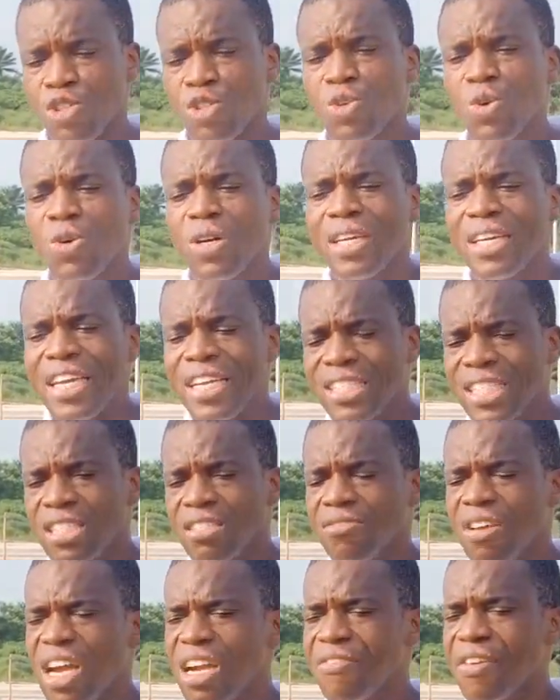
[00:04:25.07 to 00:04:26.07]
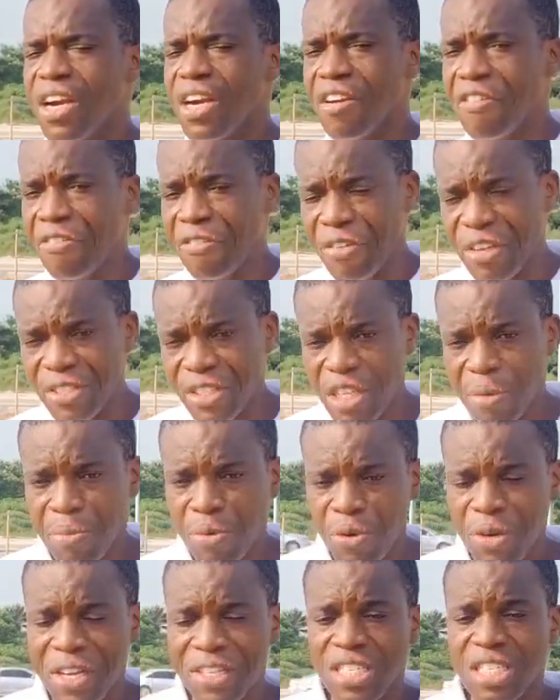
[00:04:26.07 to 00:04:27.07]
So it is very, very
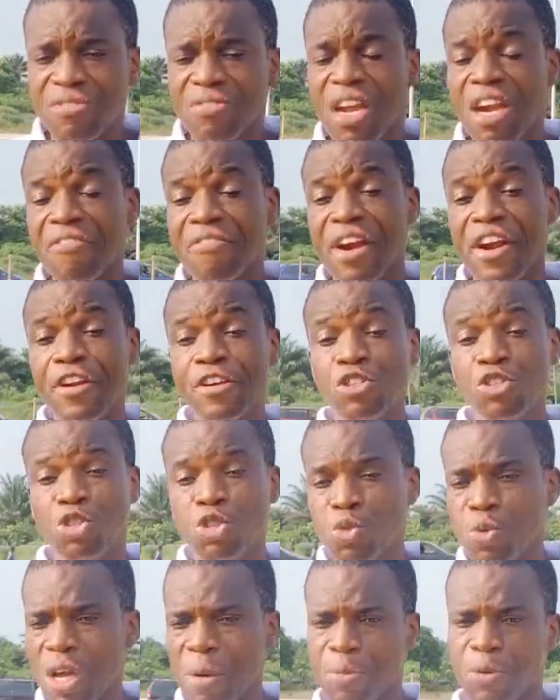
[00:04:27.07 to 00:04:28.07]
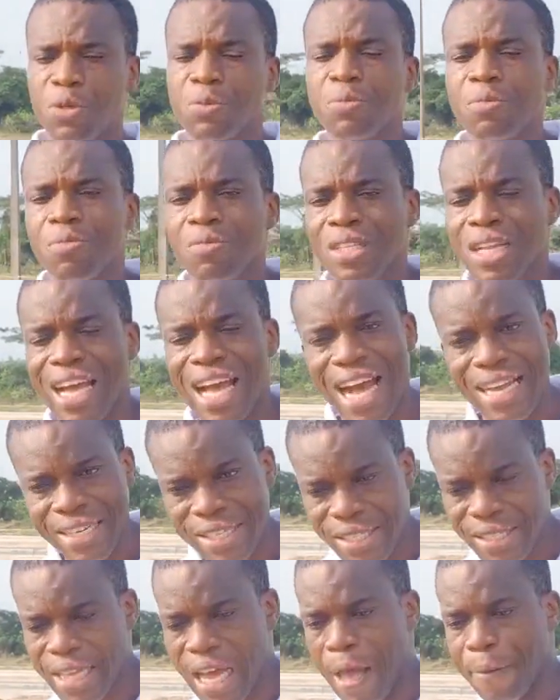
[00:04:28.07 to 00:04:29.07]
feasible. It is very, very doable
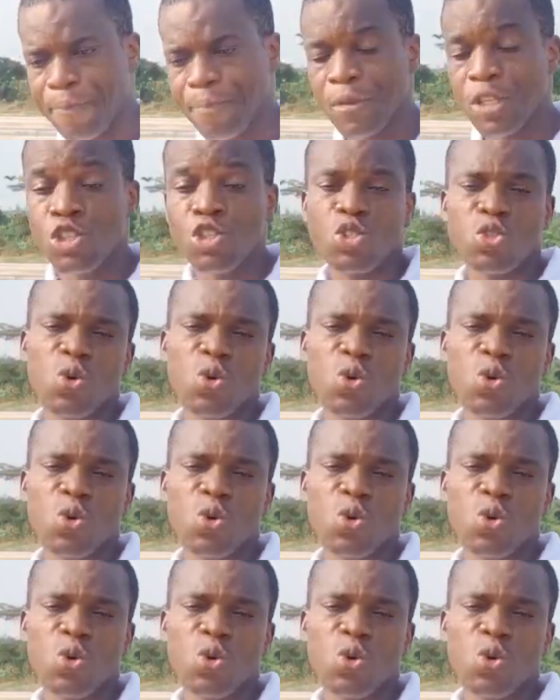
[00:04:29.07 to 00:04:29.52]
at this time.